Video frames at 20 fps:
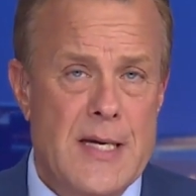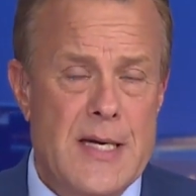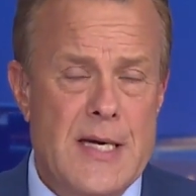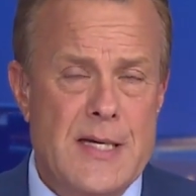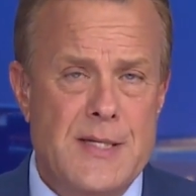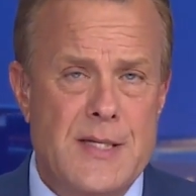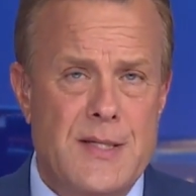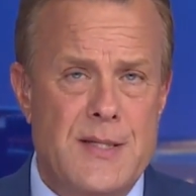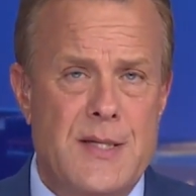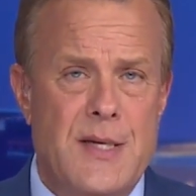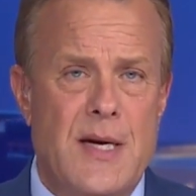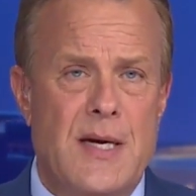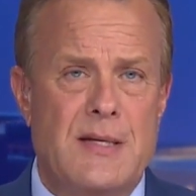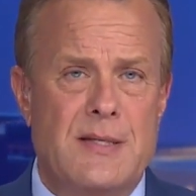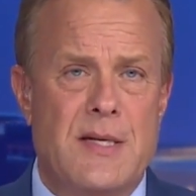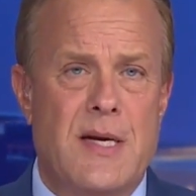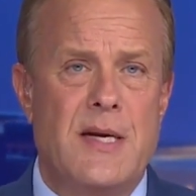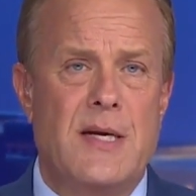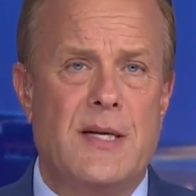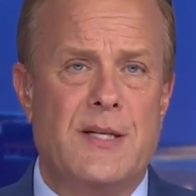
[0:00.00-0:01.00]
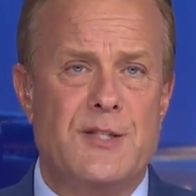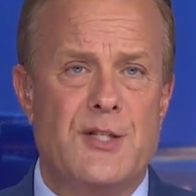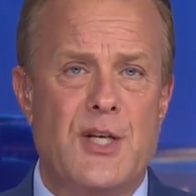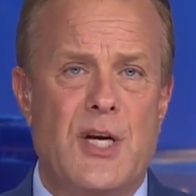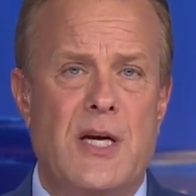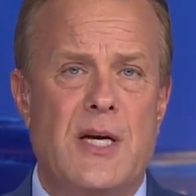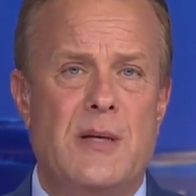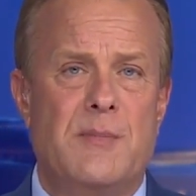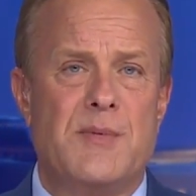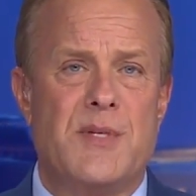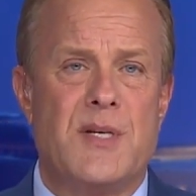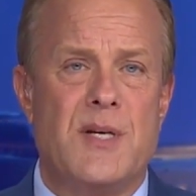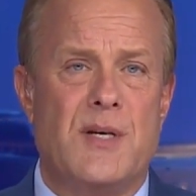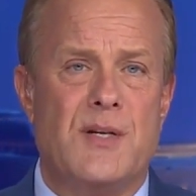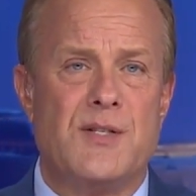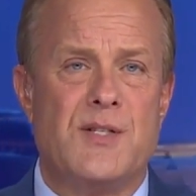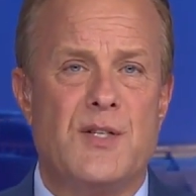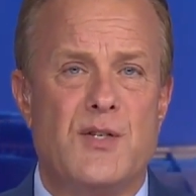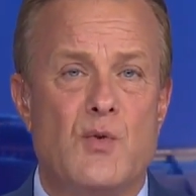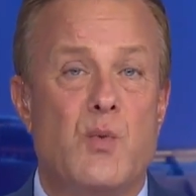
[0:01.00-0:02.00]
KCCI's Kayla James
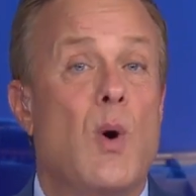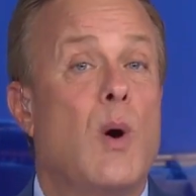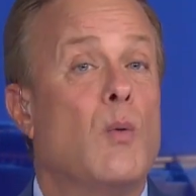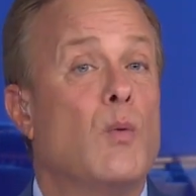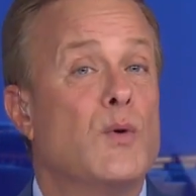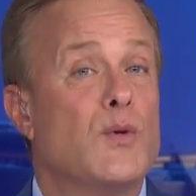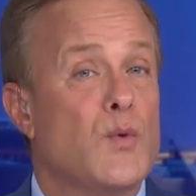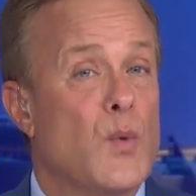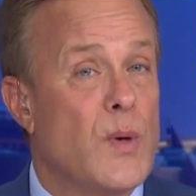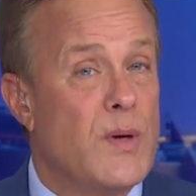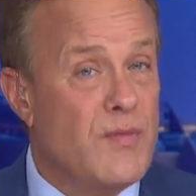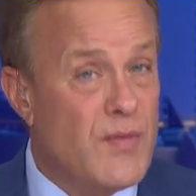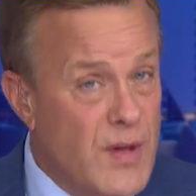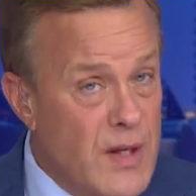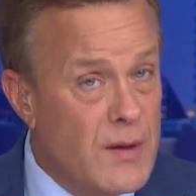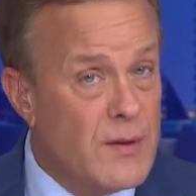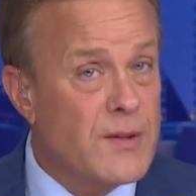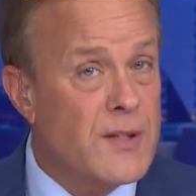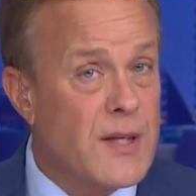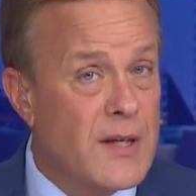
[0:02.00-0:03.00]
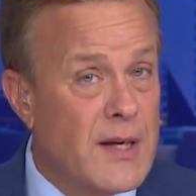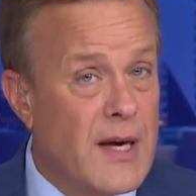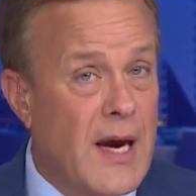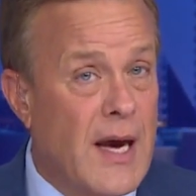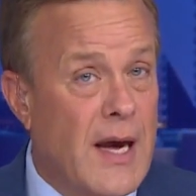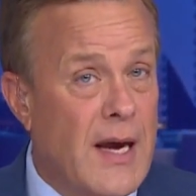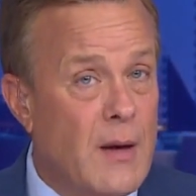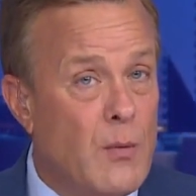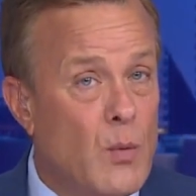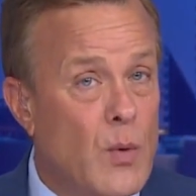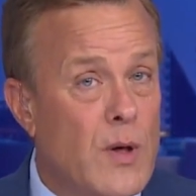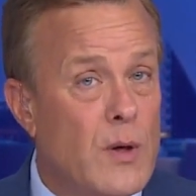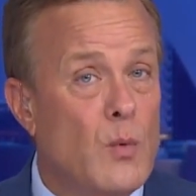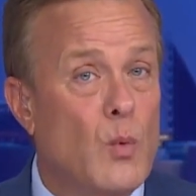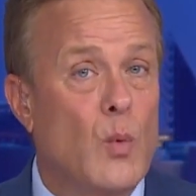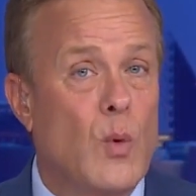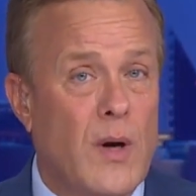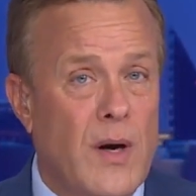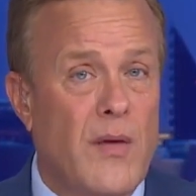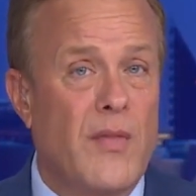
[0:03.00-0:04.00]
tells us what was revealed today
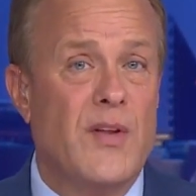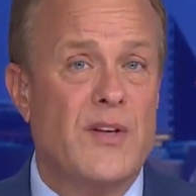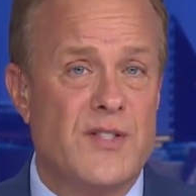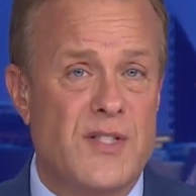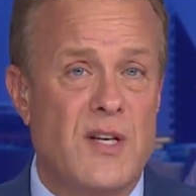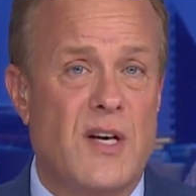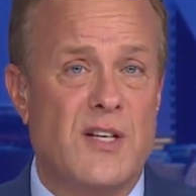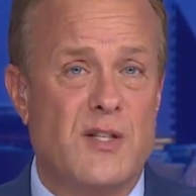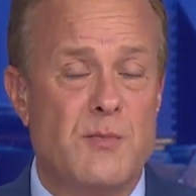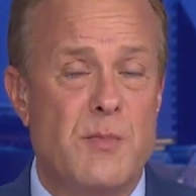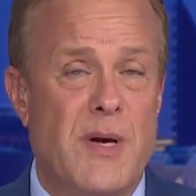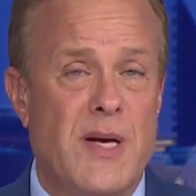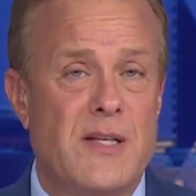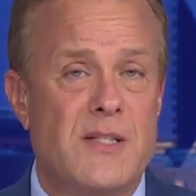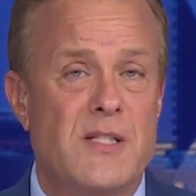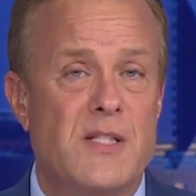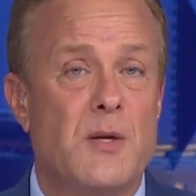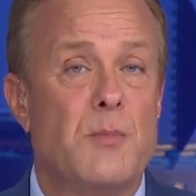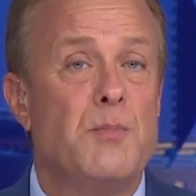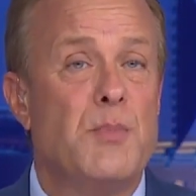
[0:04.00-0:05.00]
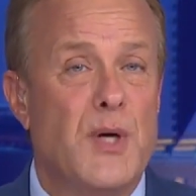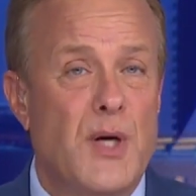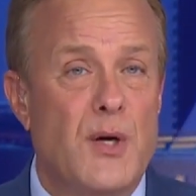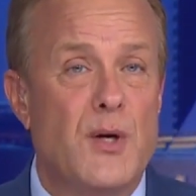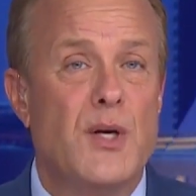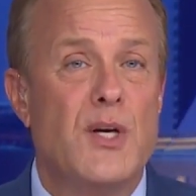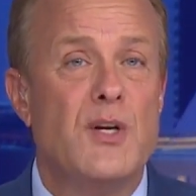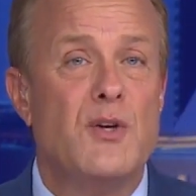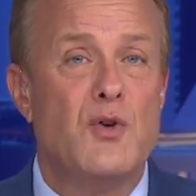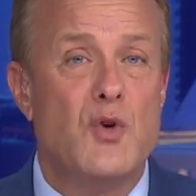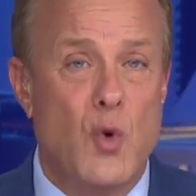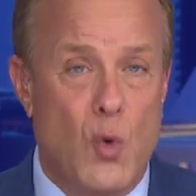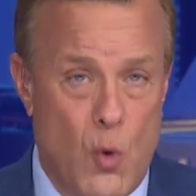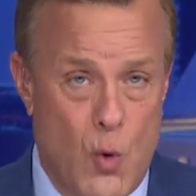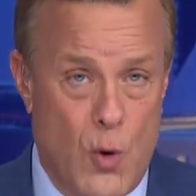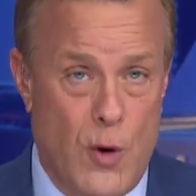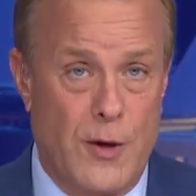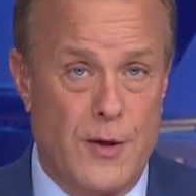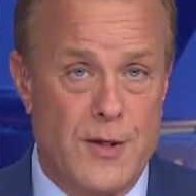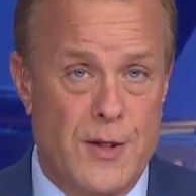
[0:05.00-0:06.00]
when one of the suspects appeared in
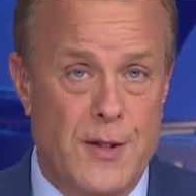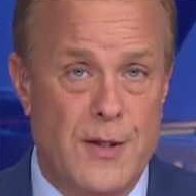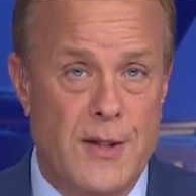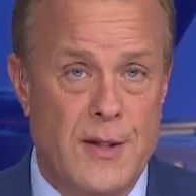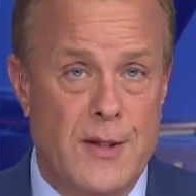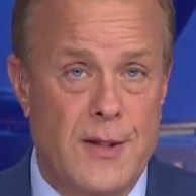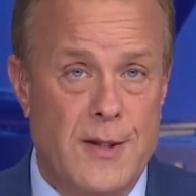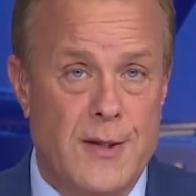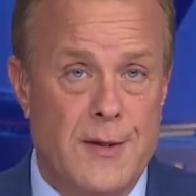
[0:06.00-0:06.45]
court.